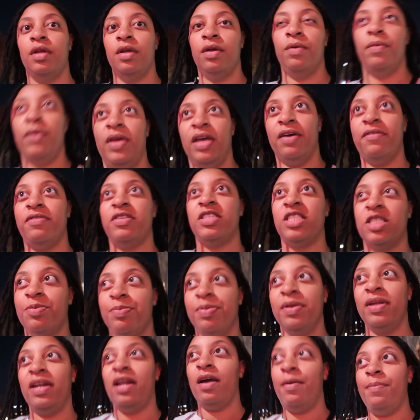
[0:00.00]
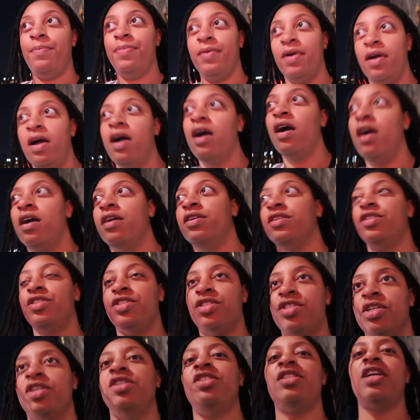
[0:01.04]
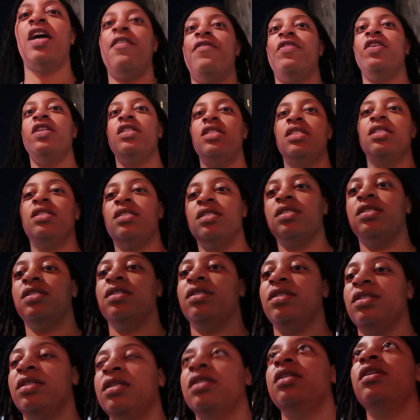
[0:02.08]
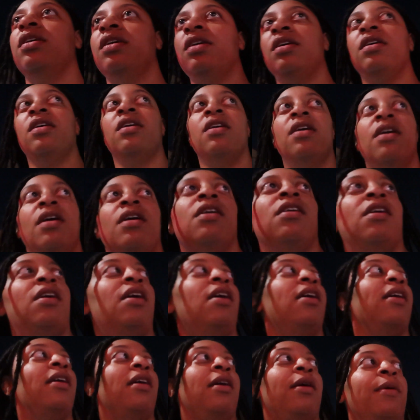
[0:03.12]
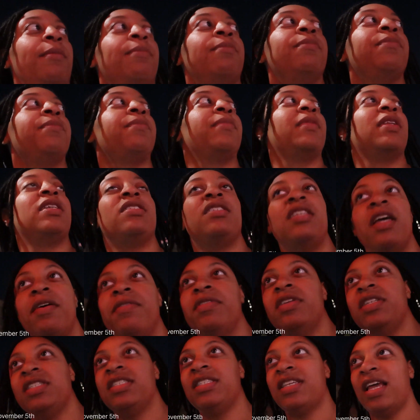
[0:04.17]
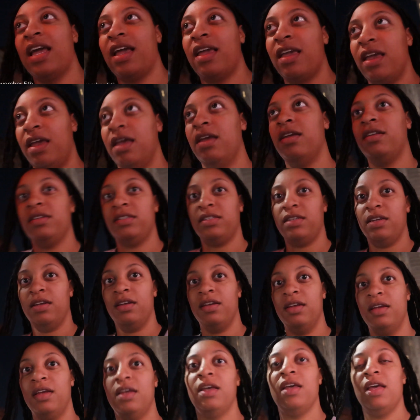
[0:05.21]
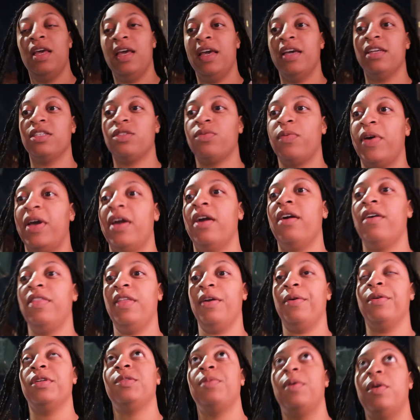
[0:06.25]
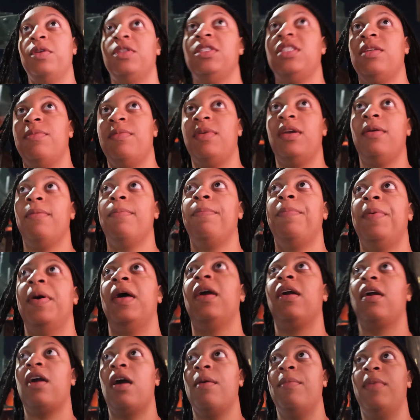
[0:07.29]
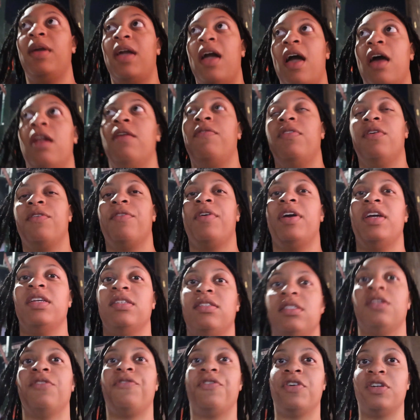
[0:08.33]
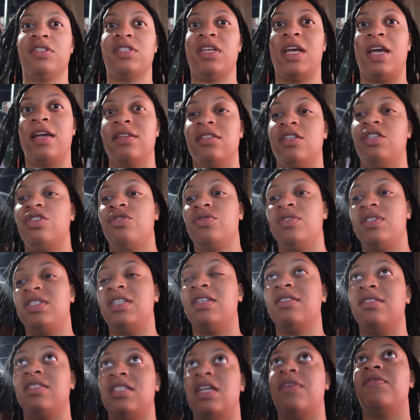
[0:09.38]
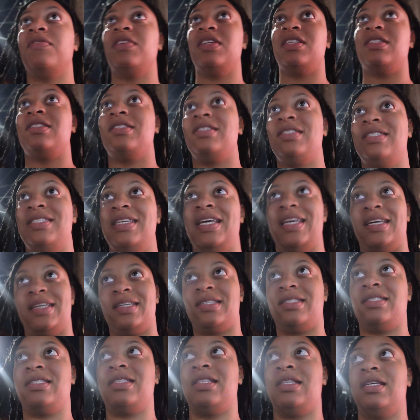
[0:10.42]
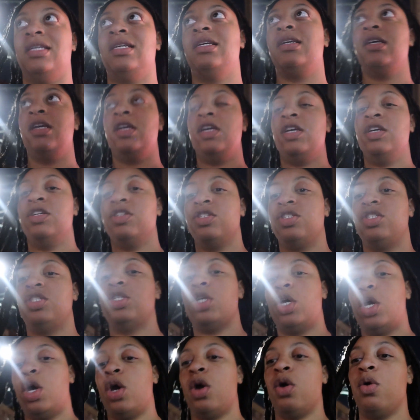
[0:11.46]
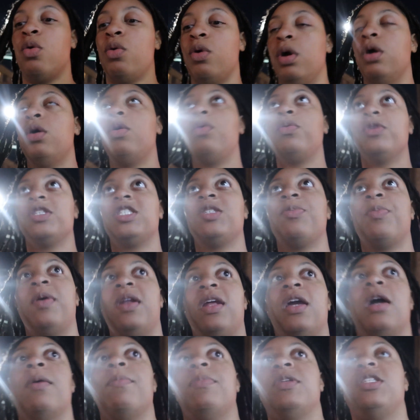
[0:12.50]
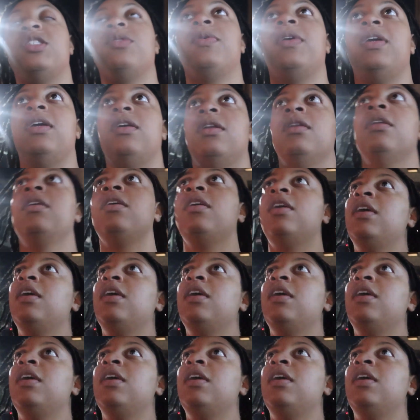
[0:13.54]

My We have split up our search efforts. Um, 72nd is where they were supposed to meet, but coming out of the race, the first exit you see is 76th. So we're splitting up between,